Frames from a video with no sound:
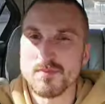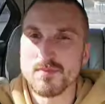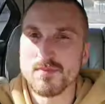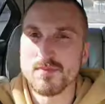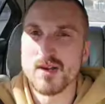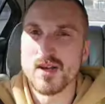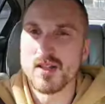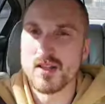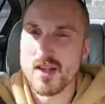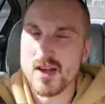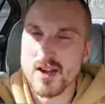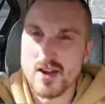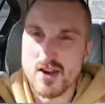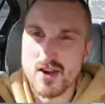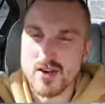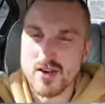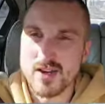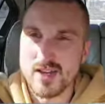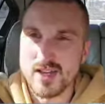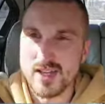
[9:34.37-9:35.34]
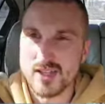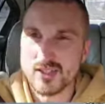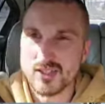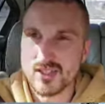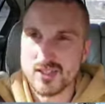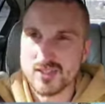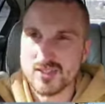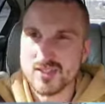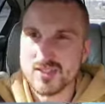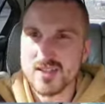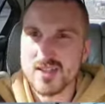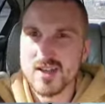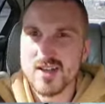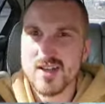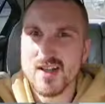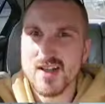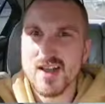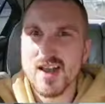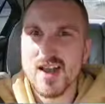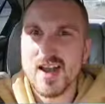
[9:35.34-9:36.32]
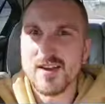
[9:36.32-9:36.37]
a lot of Honda engines.
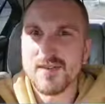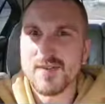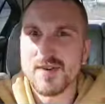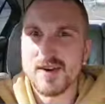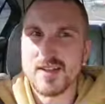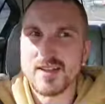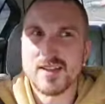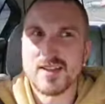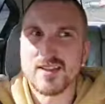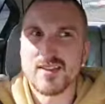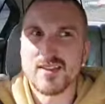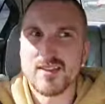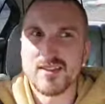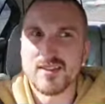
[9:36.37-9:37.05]
I find that